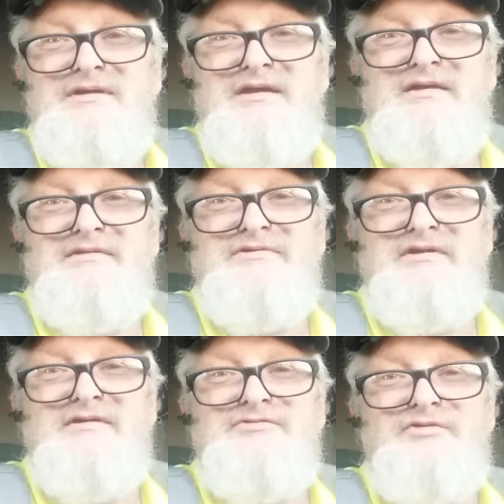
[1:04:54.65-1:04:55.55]
it's
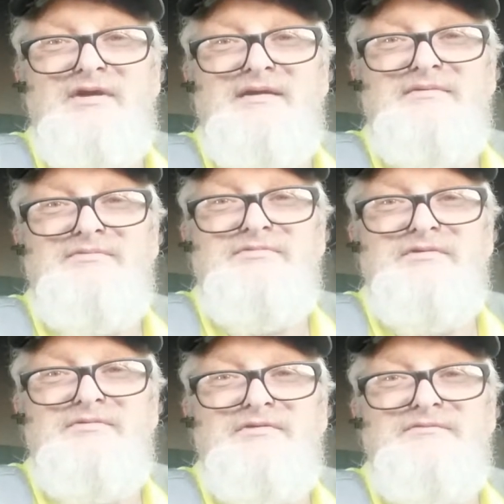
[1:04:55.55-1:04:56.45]
in drive
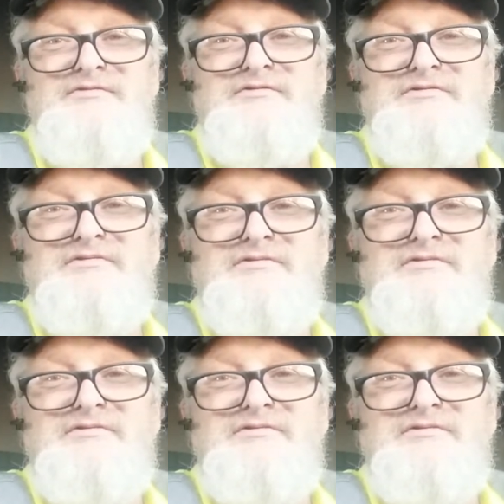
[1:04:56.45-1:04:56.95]
reverse,